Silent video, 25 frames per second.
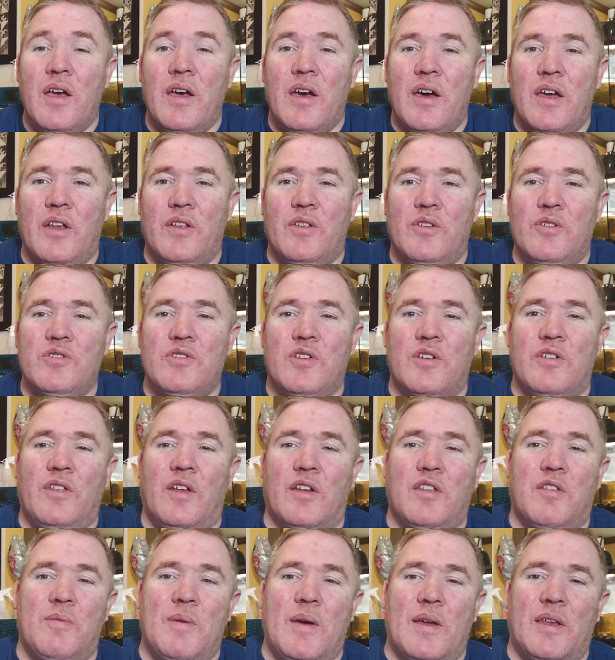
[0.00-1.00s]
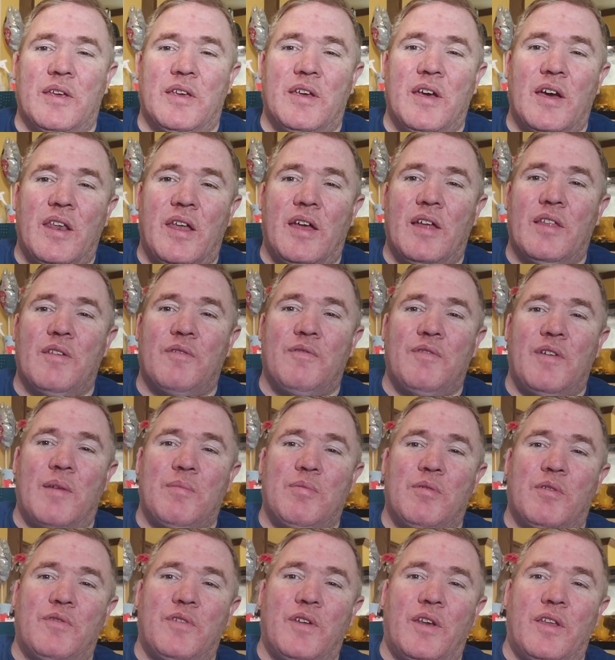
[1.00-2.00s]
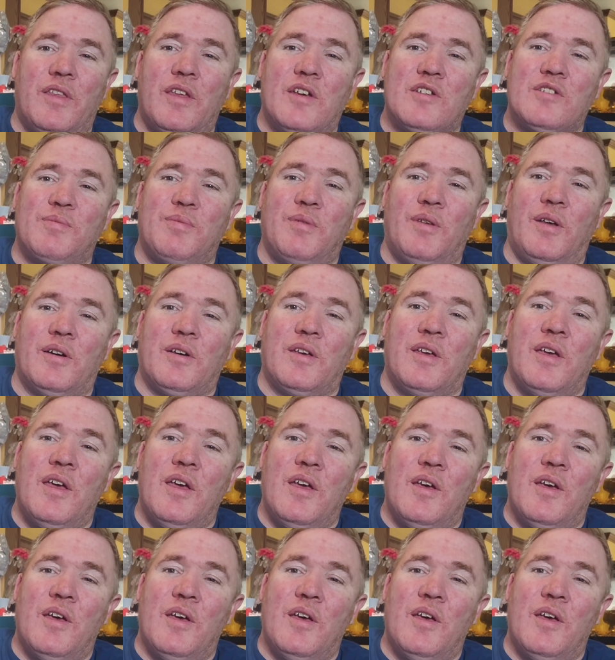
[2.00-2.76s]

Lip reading: And I'd also like to be able to cut out the fabric for the next block,